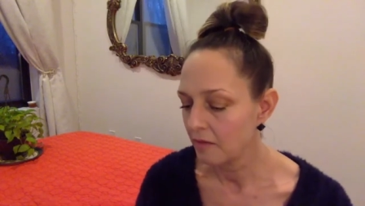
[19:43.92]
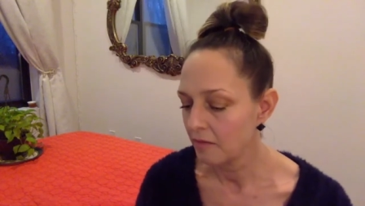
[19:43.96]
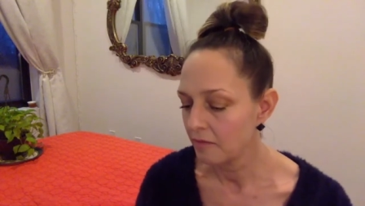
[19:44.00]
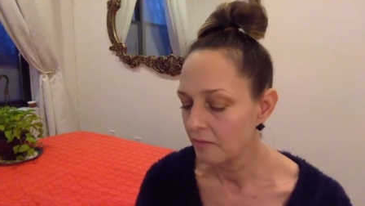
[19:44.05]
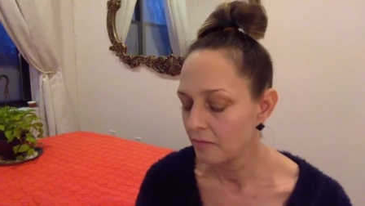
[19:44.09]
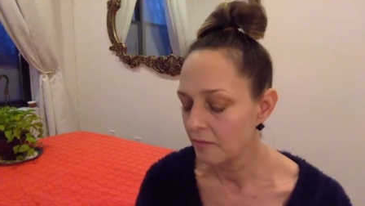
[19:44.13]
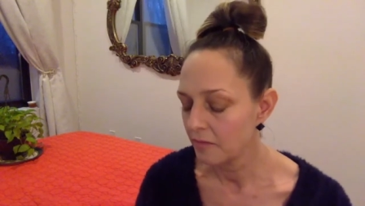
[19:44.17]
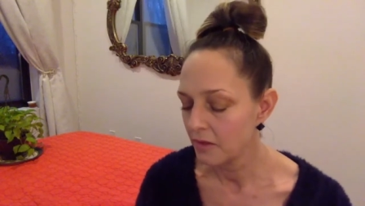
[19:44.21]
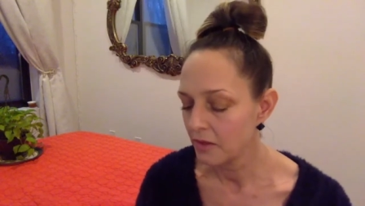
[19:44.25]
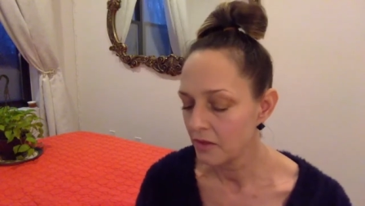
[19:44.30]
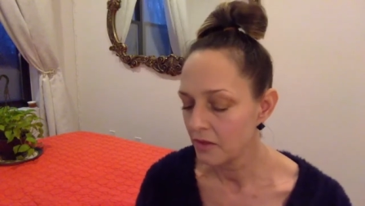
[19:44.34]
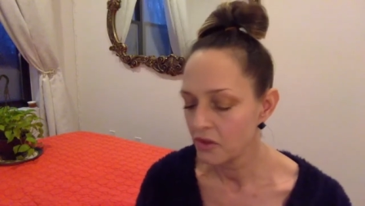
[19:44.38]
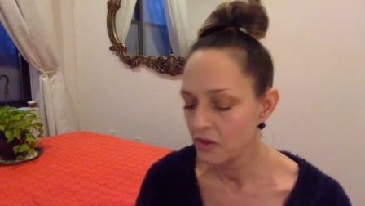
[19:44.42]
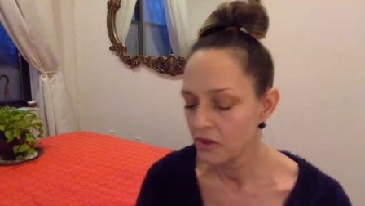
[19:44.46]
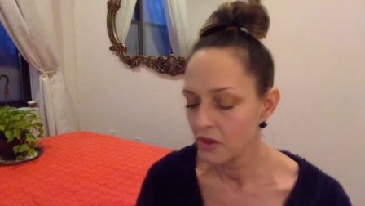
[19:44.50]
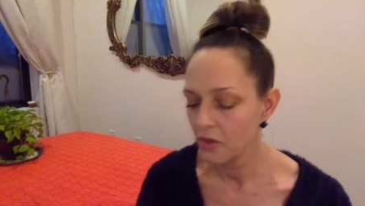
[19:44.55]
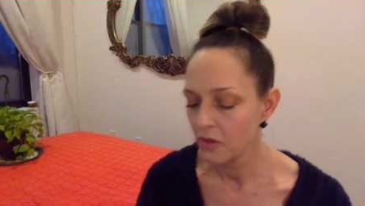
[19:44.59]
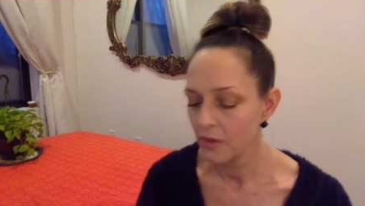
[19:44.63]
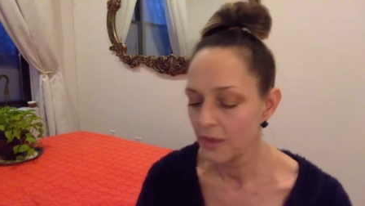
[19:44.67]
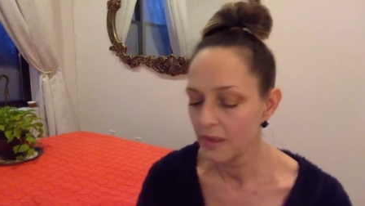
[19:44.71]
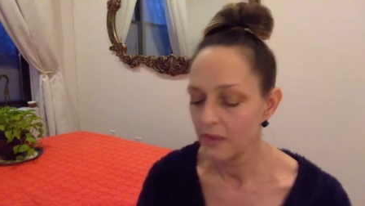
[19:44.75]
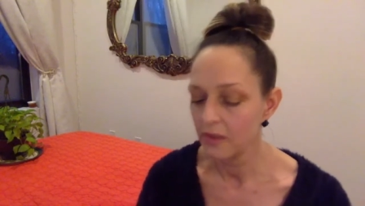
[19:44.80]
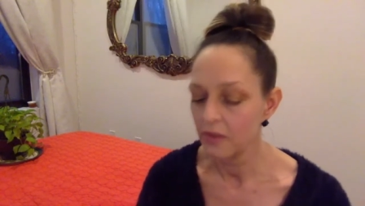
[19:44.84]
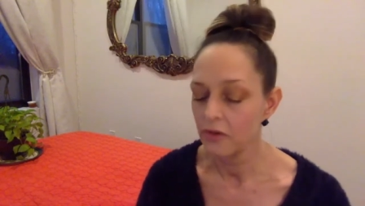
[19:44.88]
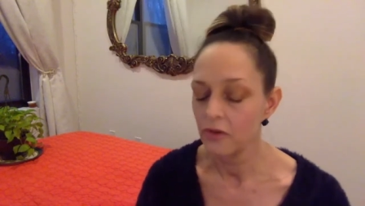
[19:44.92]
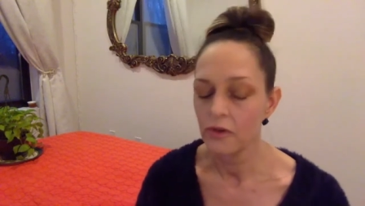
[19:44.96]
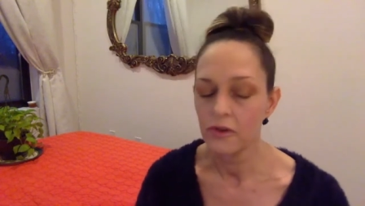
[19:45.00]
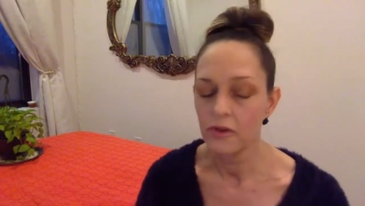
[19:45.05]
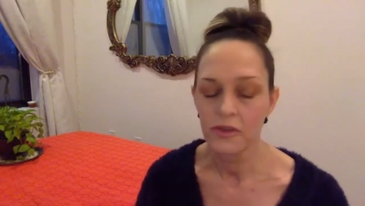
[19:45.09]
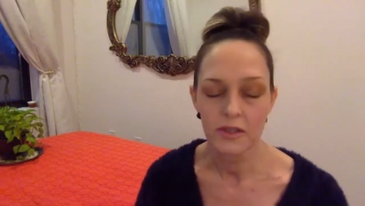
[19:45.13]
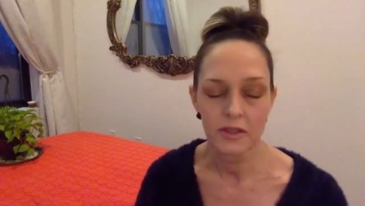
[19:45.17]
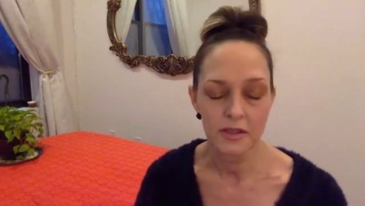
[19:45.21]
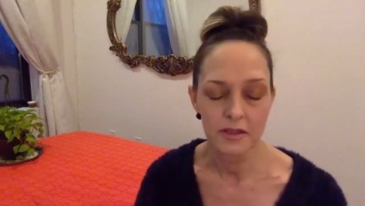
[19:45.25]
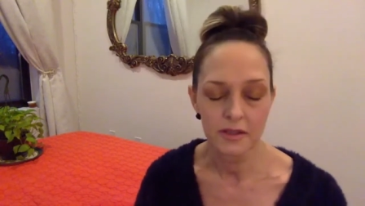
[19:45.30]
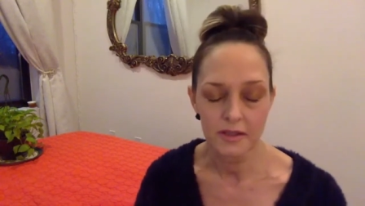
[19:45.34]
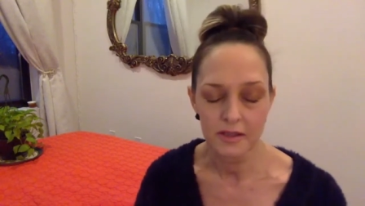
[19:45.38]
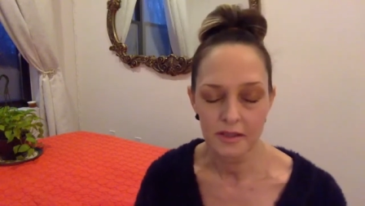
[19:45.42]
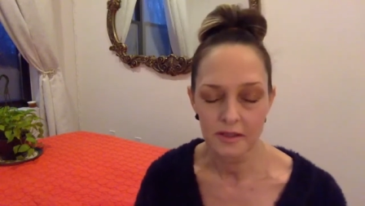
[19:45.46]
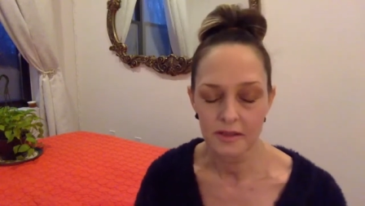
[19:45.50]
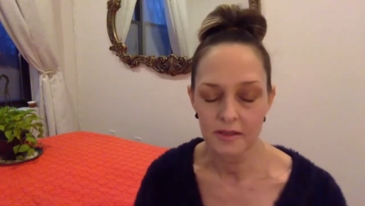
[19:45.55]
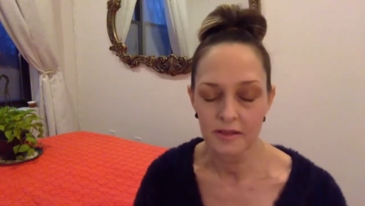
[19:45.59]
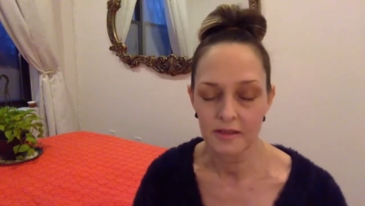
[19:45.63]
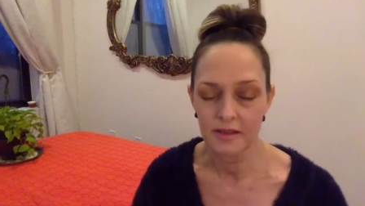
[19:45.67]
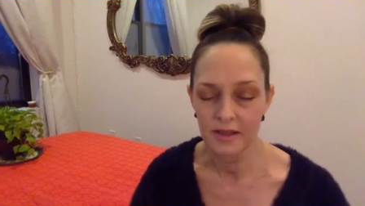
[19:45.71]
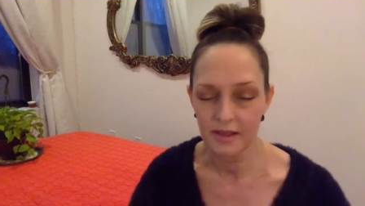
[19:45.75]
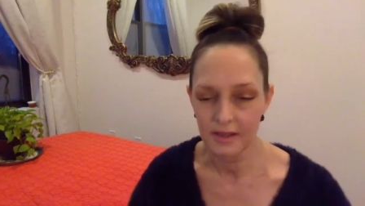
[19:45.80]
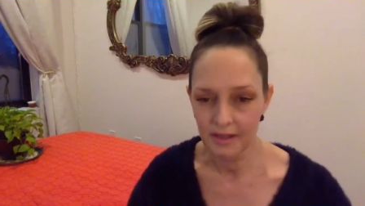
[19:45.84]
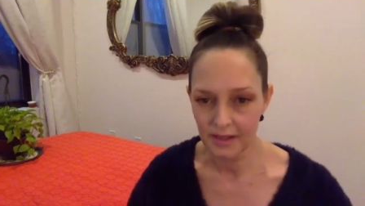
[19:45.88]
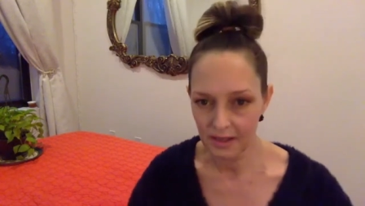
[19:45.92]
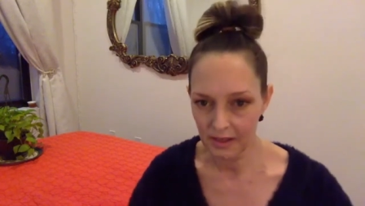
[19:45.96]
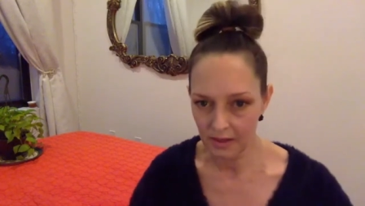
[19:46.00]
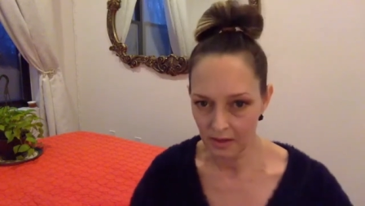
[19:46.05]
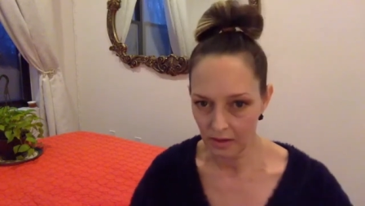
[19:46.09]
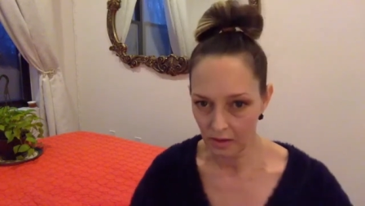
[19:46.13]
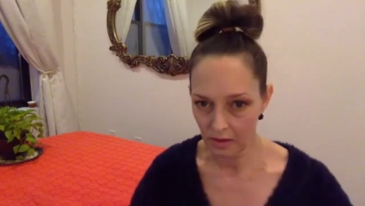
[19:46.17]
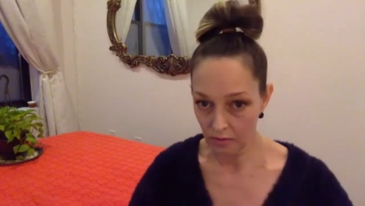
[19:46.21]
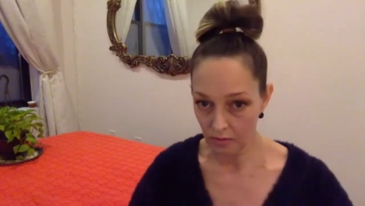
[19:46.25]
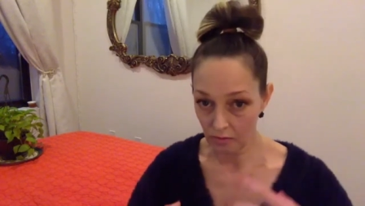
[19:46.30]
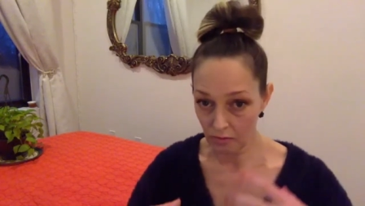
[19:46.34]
they're showing the nurses dealing